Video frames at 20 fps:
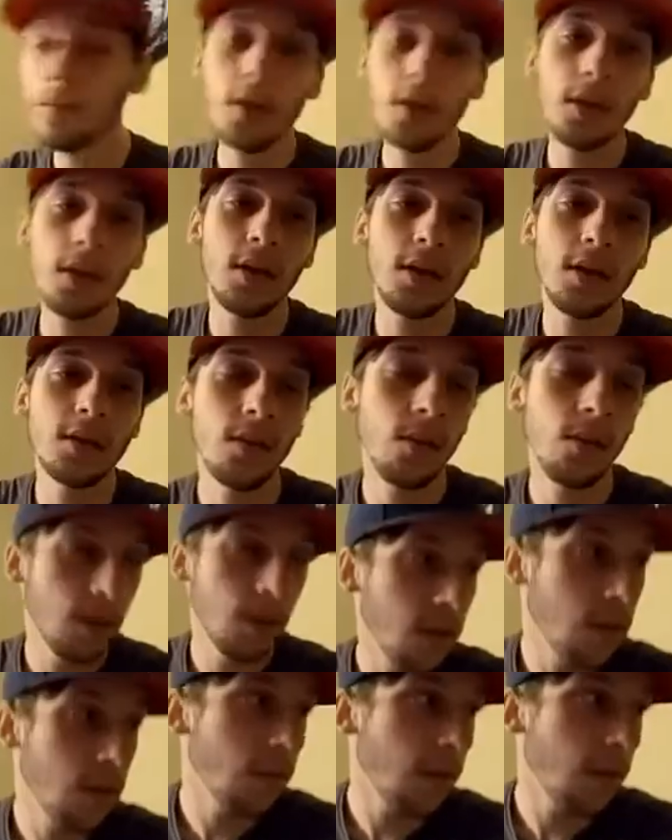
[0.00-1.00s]
think he
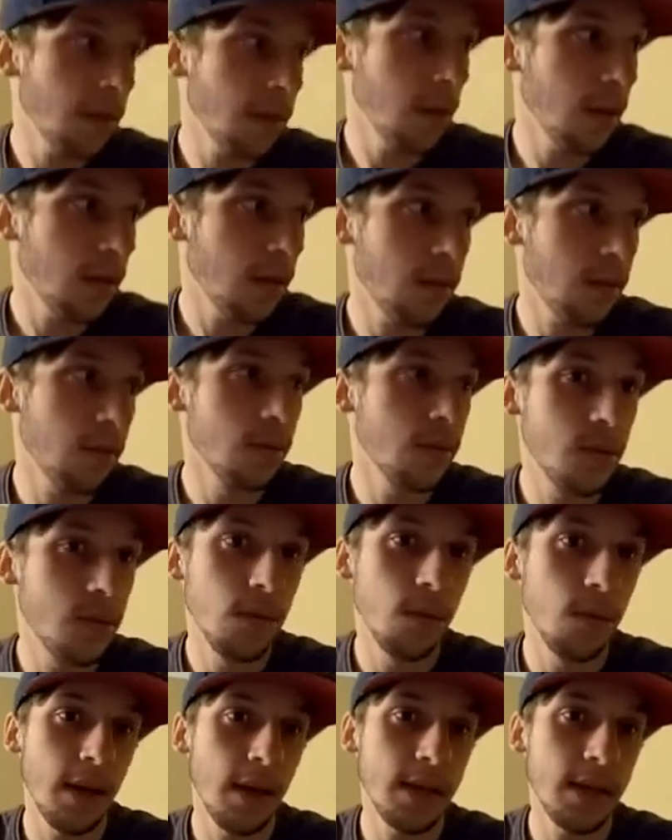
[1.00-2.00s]
threw. I think he threw 2
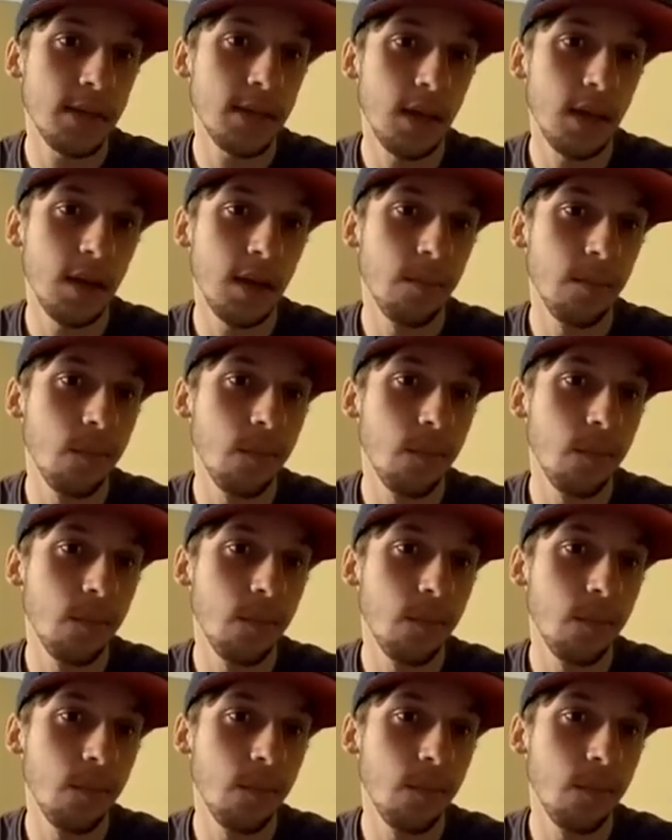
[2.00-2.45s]
last time.